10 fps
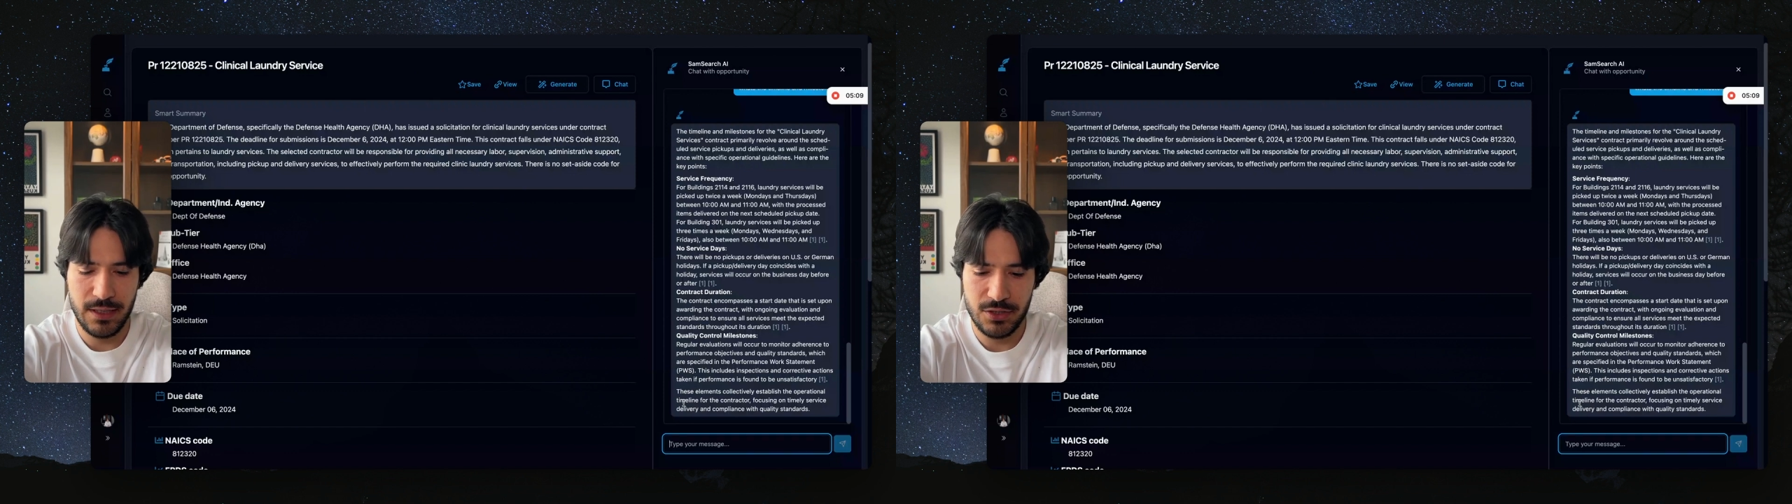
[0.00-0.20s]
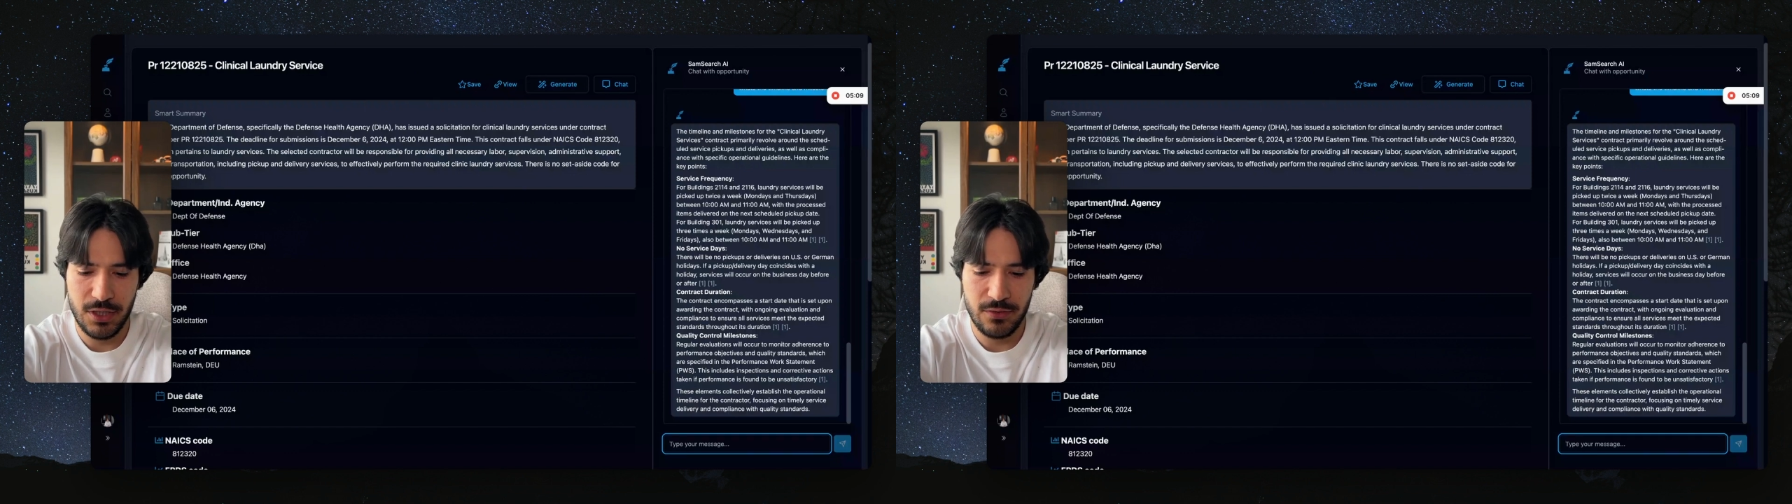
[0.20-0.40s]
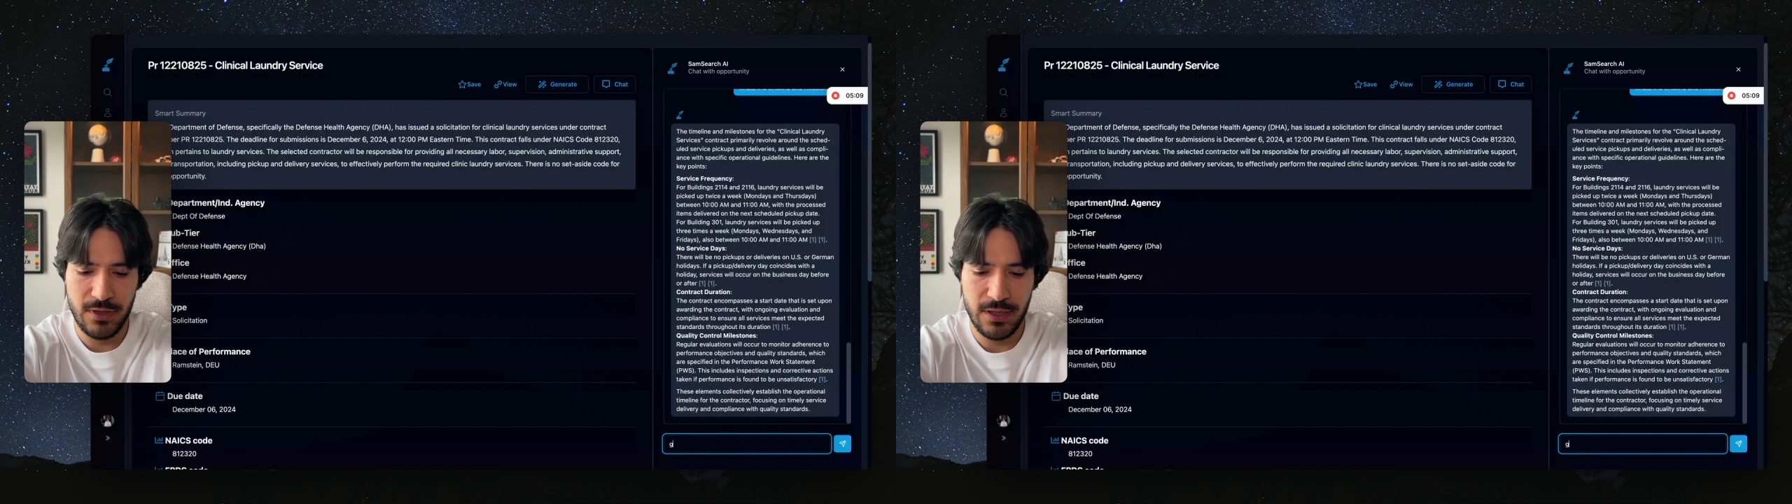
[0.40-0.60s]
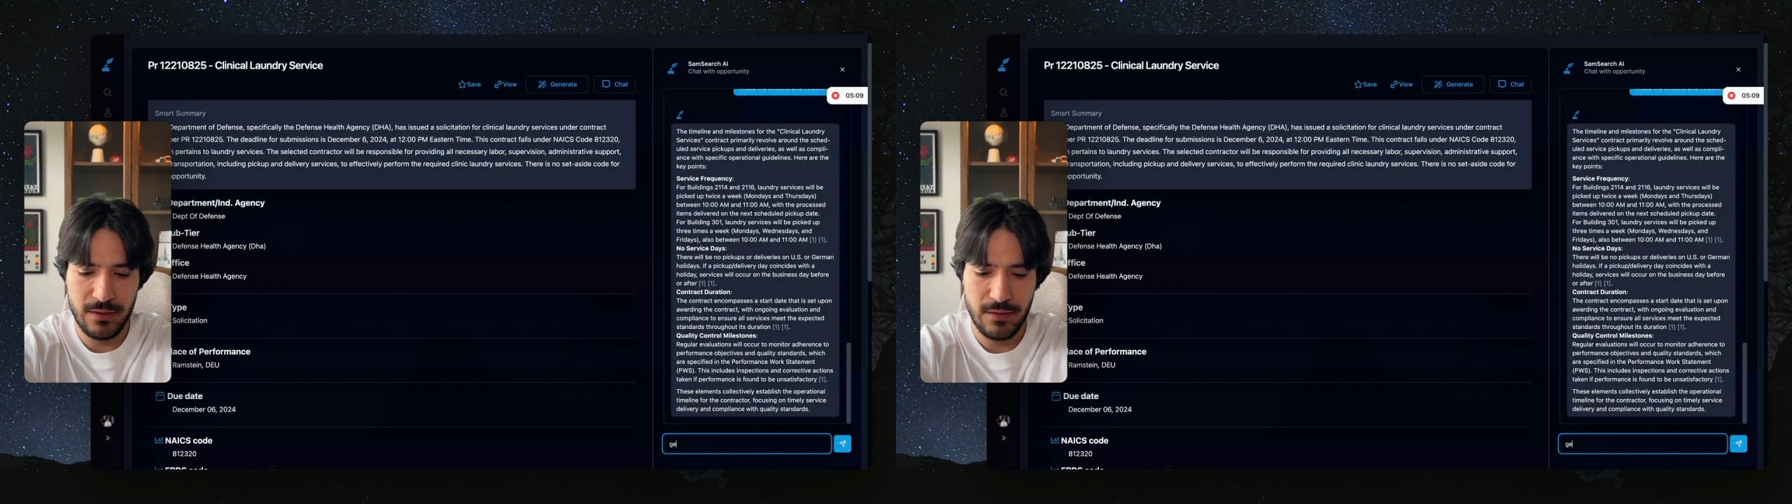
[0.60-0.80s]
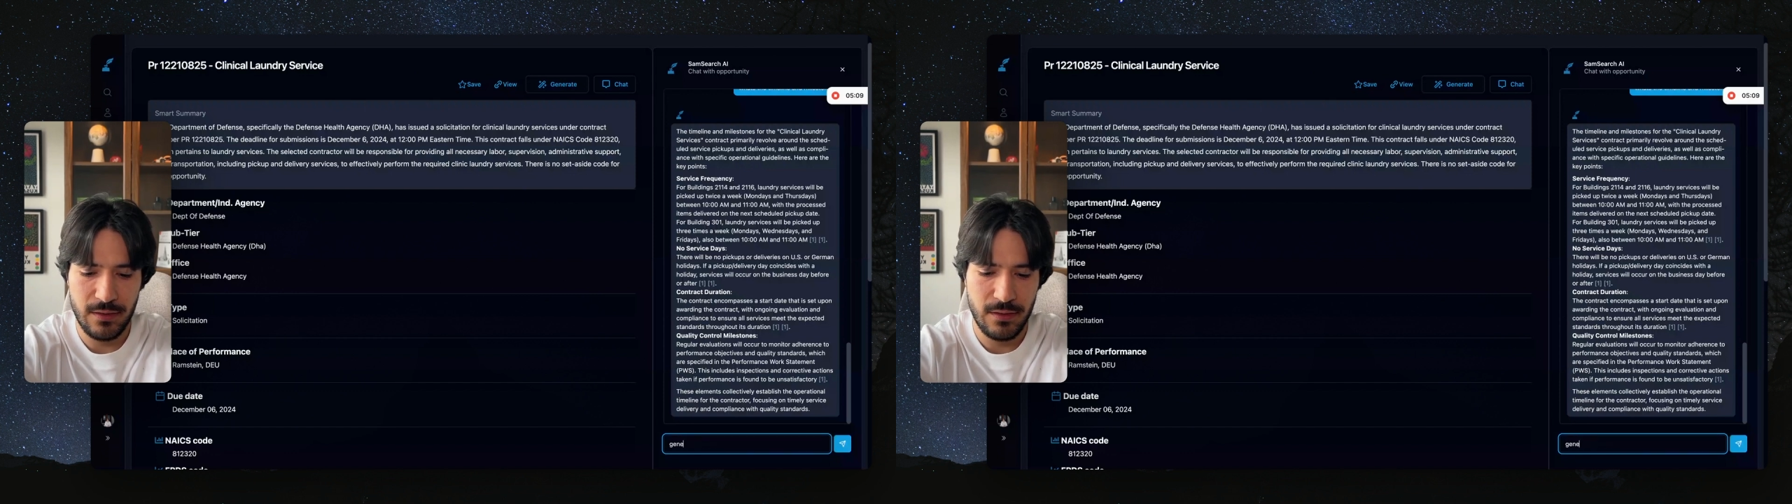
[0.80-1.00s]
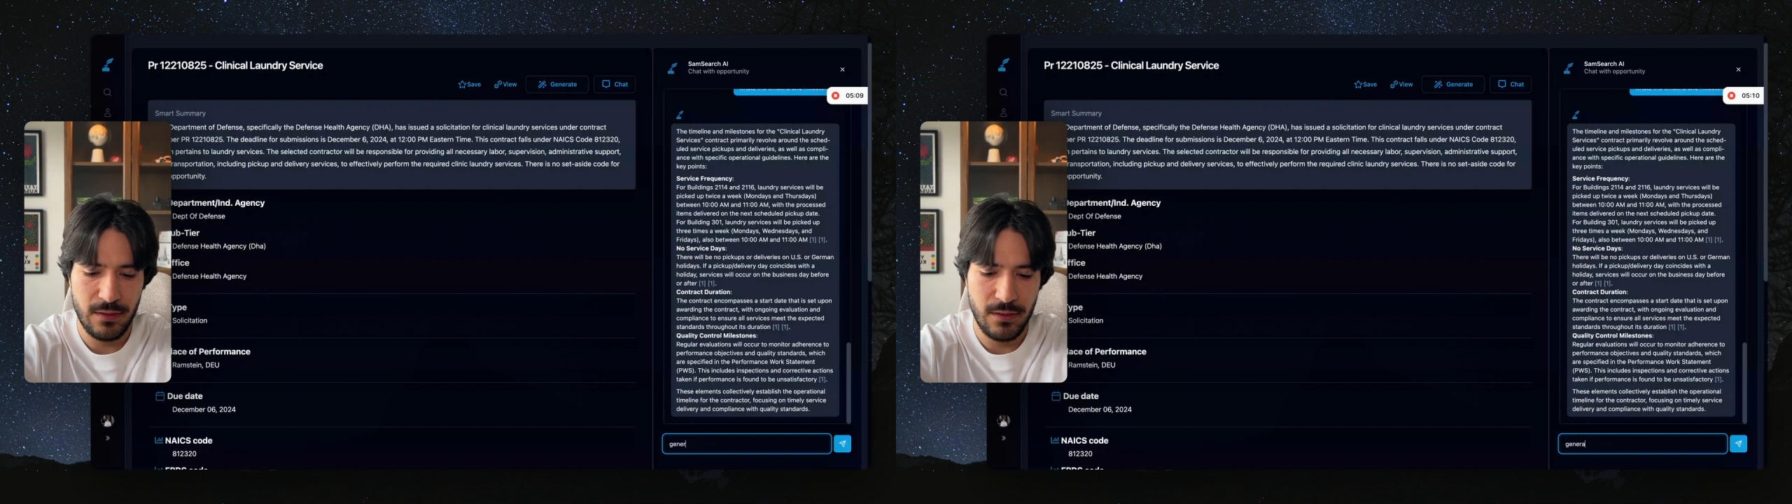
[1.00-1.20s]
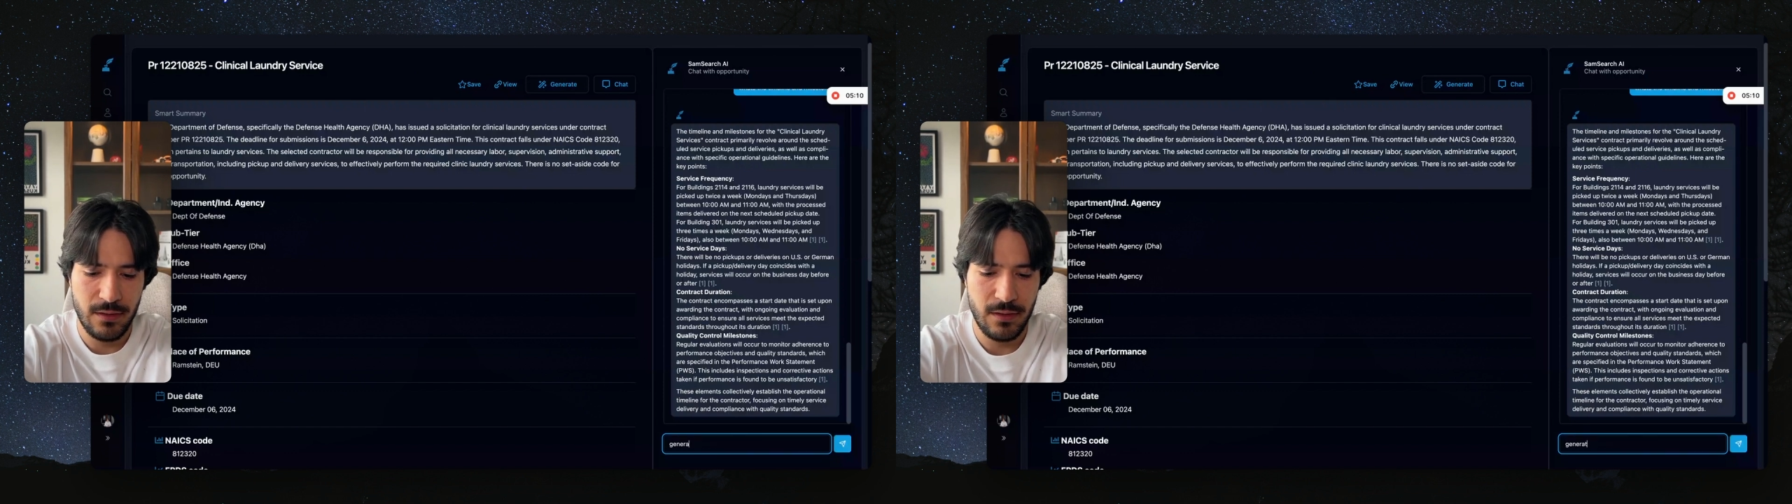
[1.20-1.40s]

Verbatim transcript: like generate